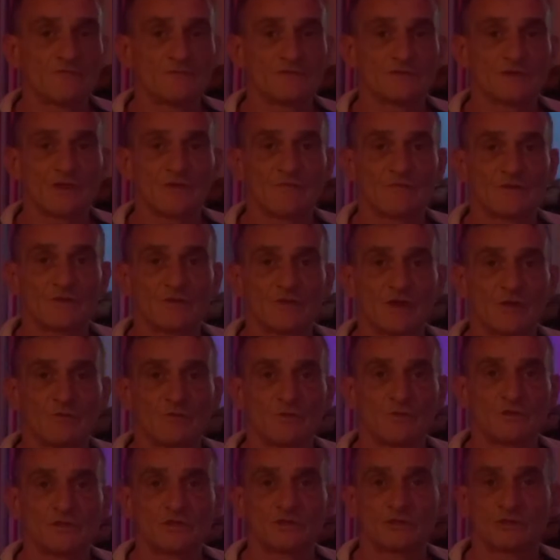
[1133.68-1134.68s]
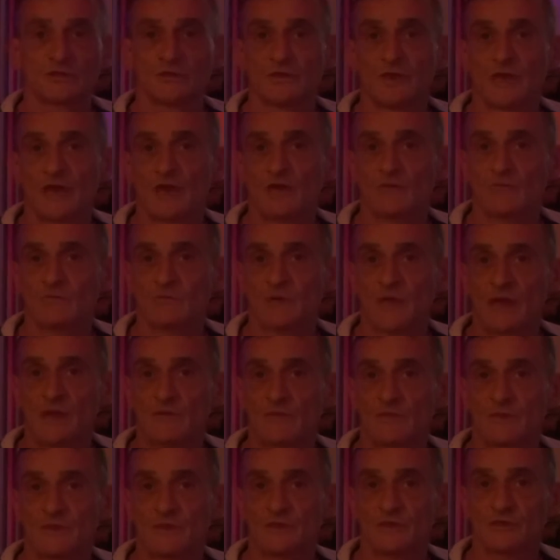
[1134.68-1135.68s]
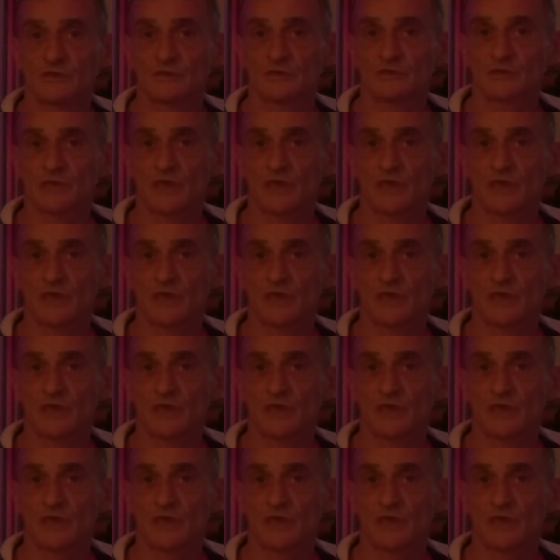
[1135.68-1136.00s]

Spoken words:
with each other. We just couldn't help it. You just